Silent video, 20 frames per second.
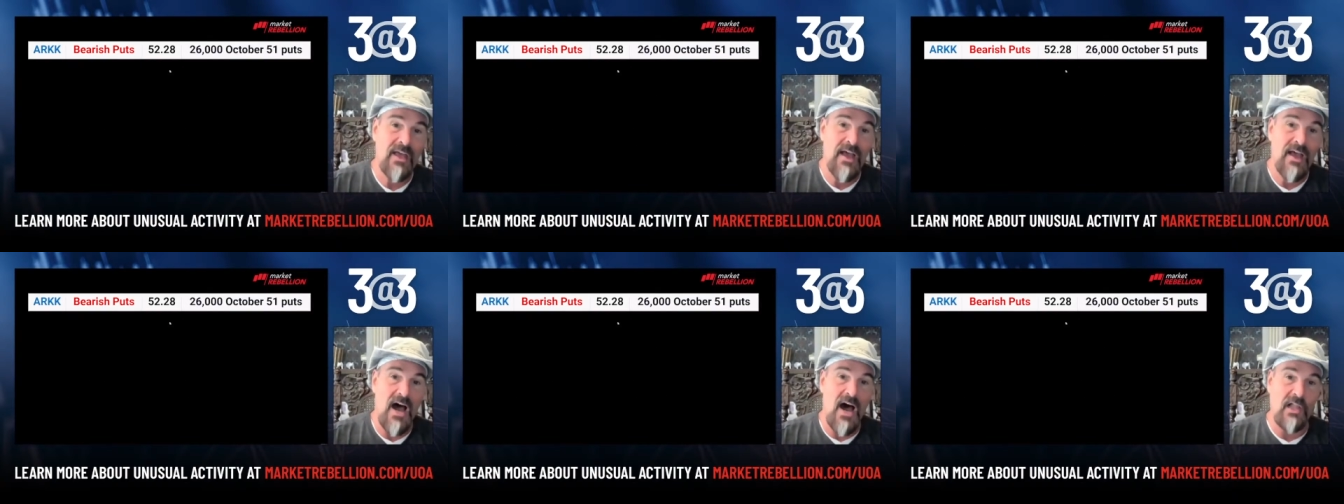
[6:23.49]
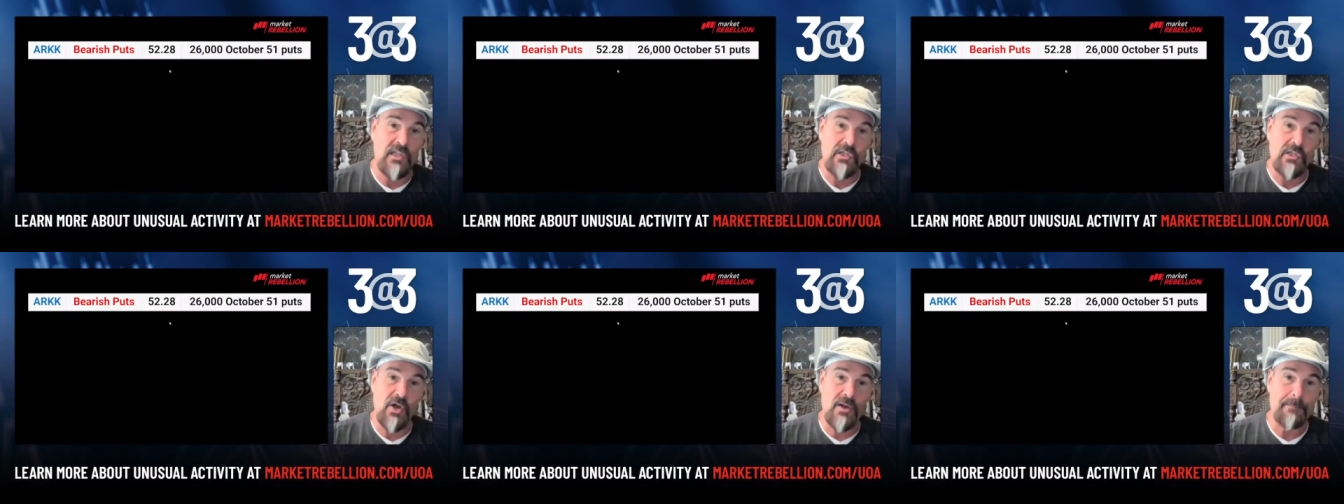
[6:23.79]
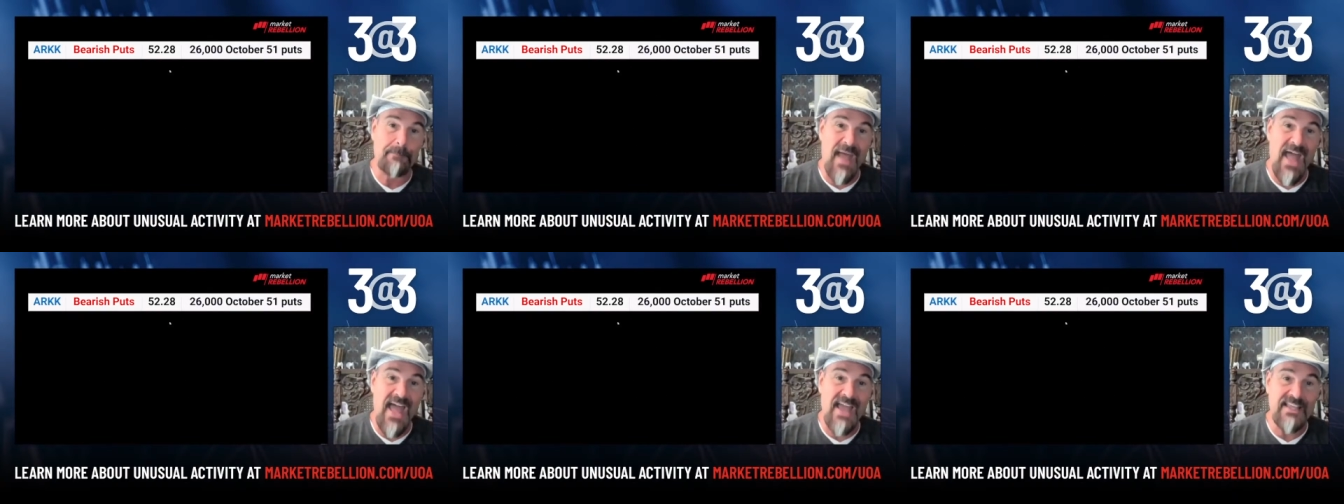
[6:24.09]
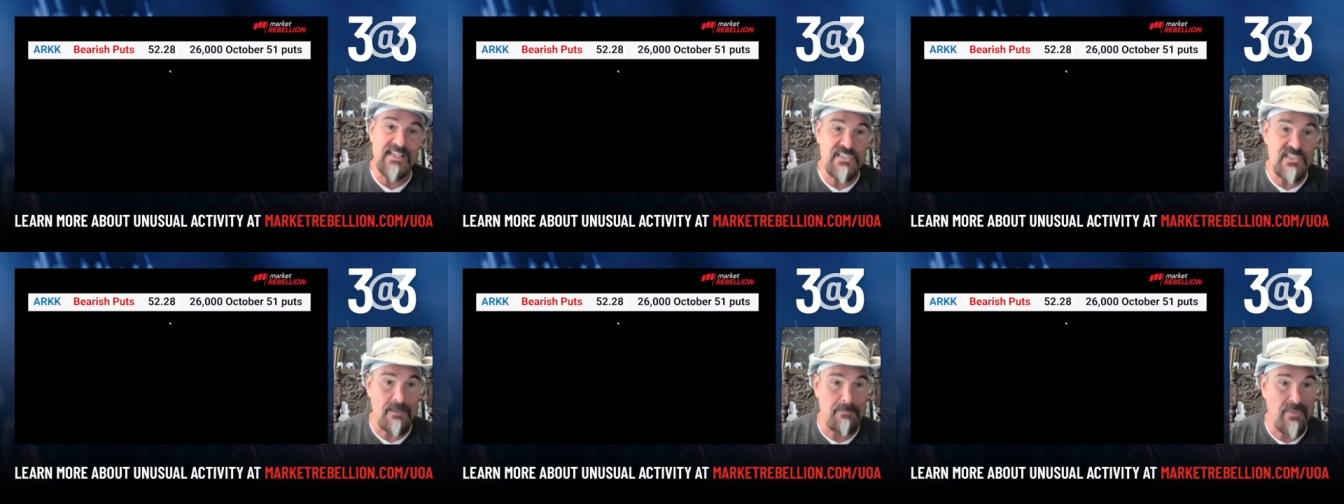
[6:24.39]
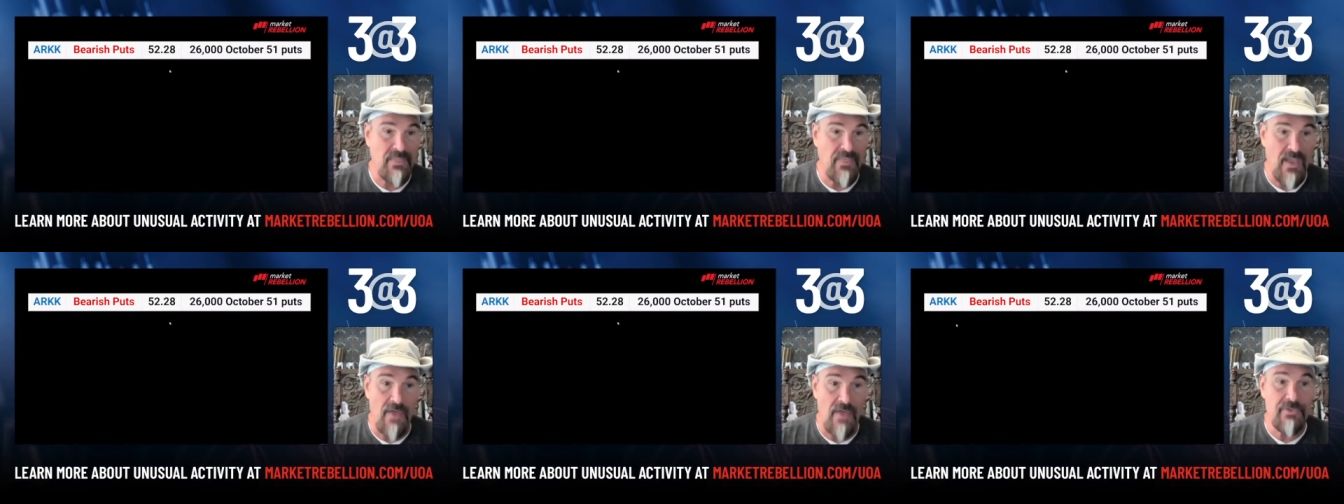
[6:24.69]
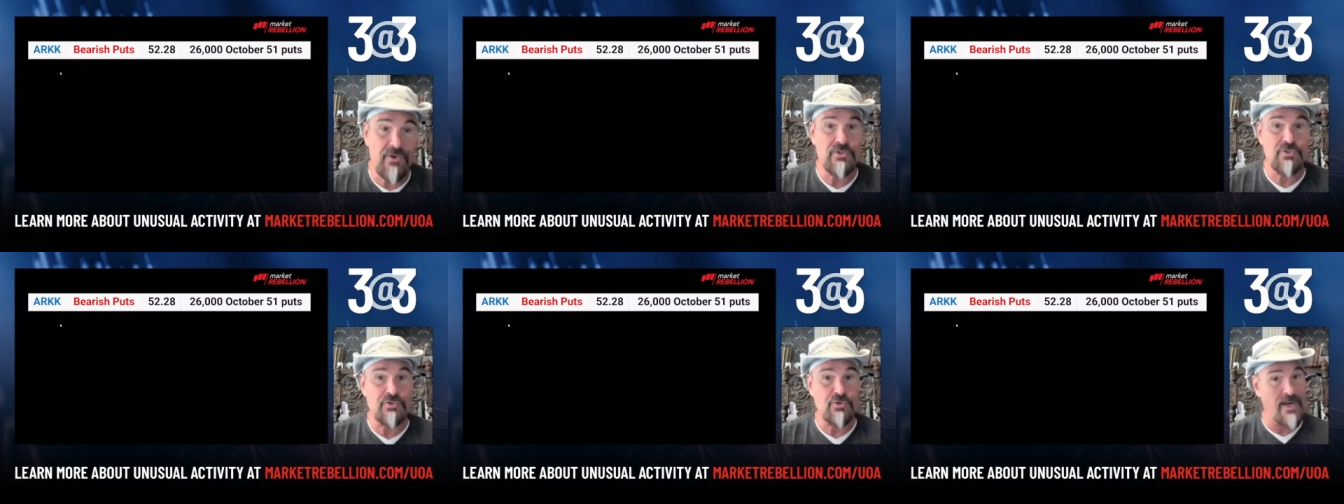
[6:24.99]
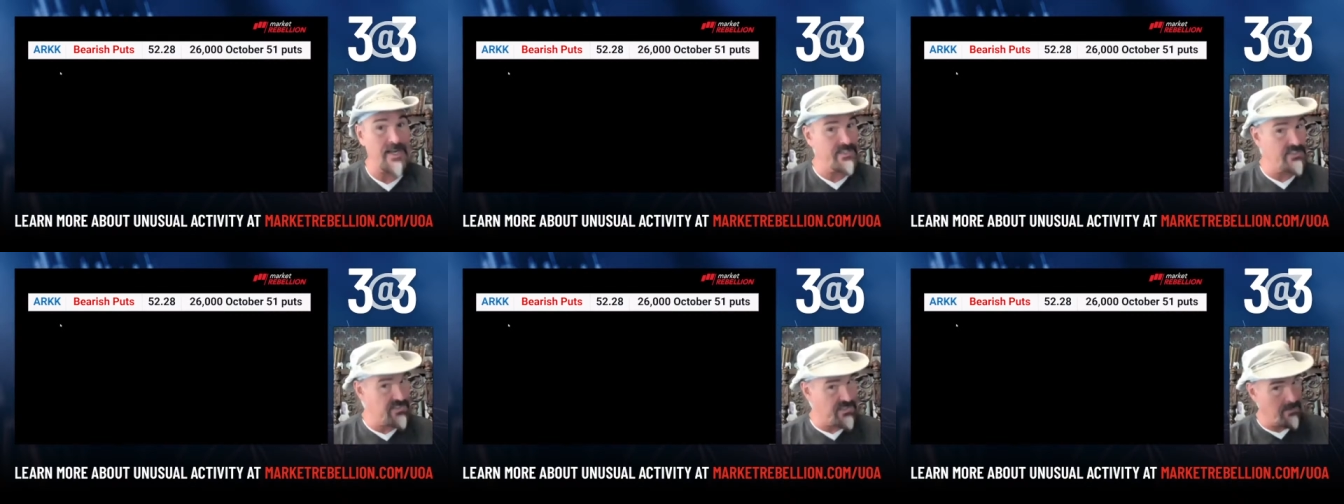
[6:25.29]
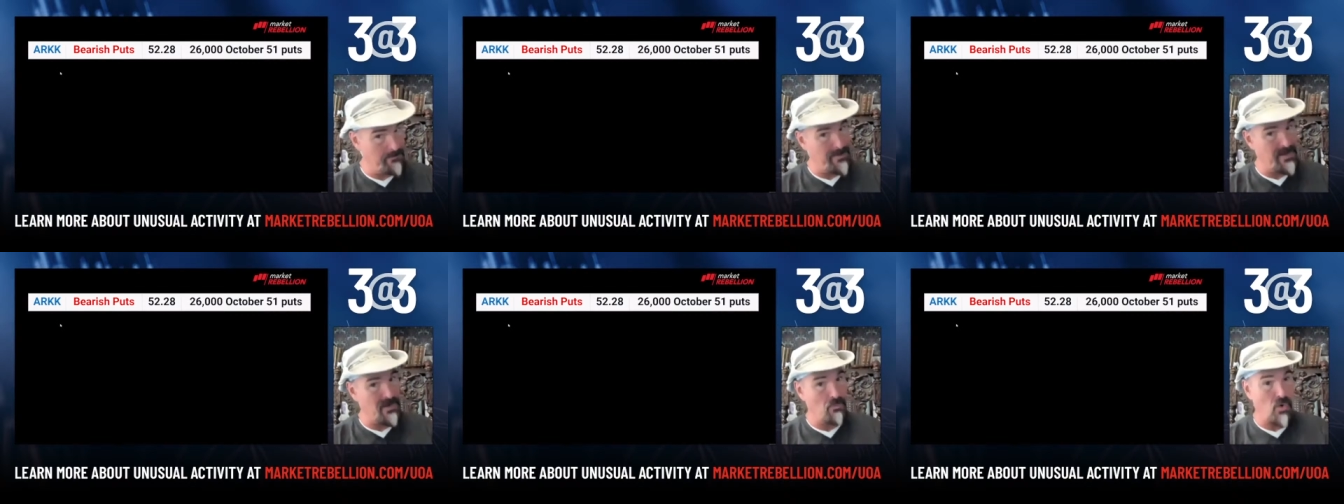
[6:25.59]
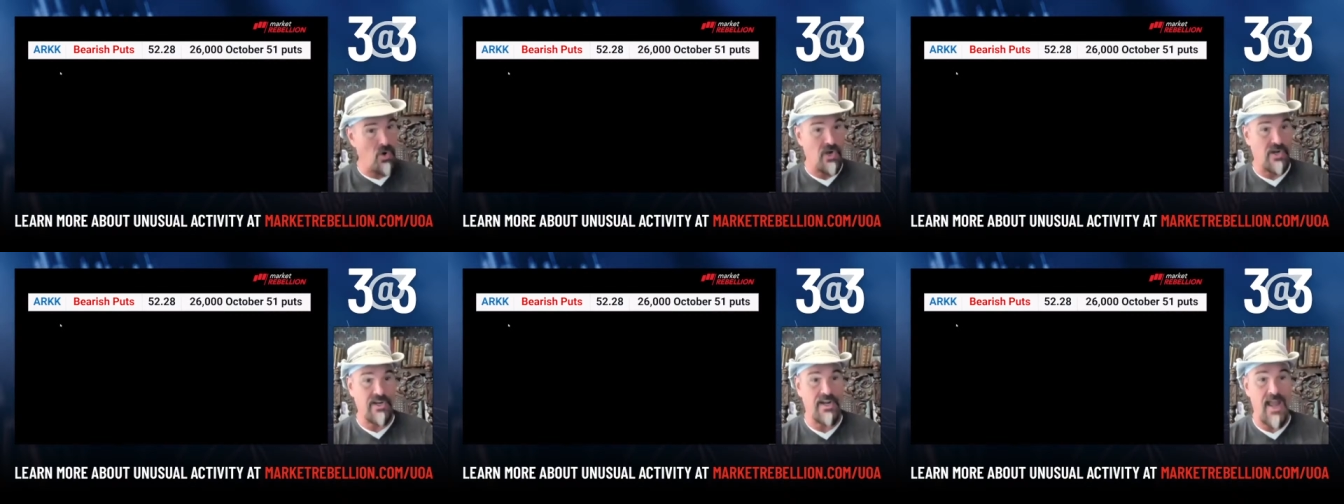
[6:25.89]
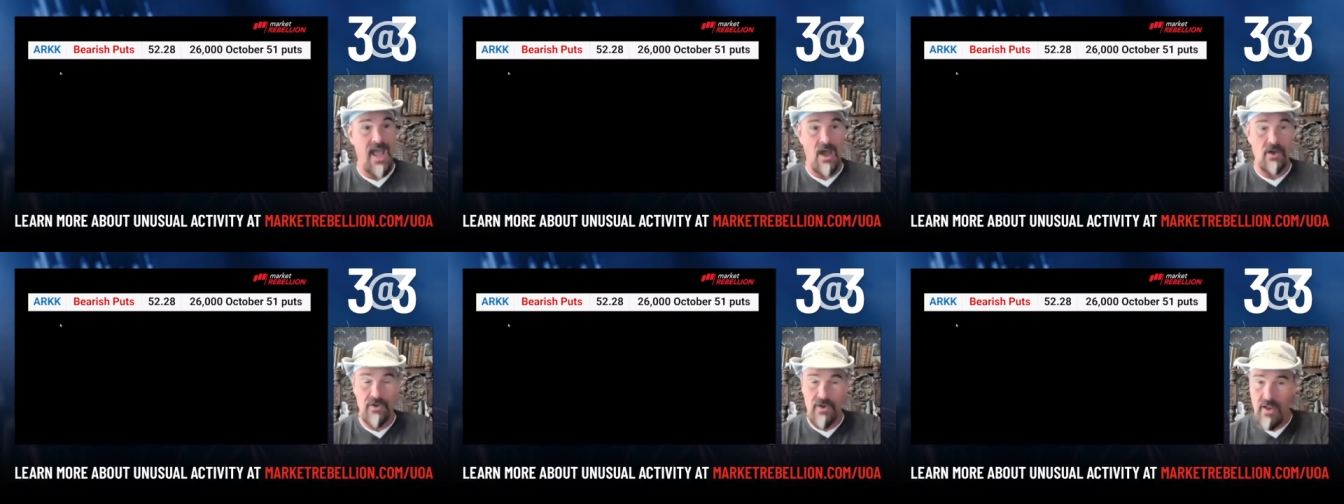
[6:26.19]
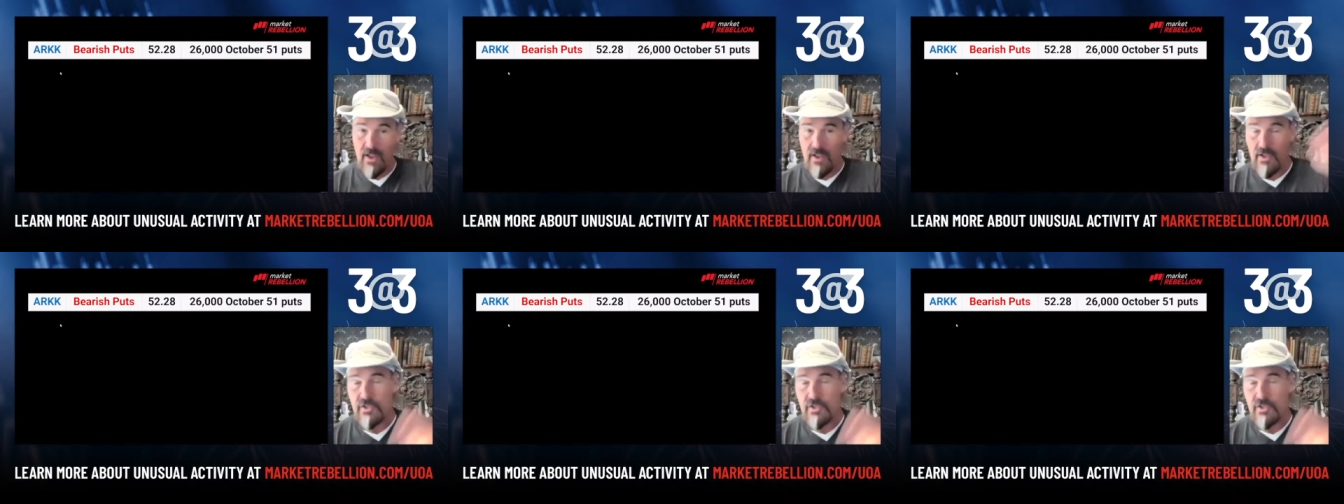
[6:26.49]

I'll look back at some of the other trades that have been working out.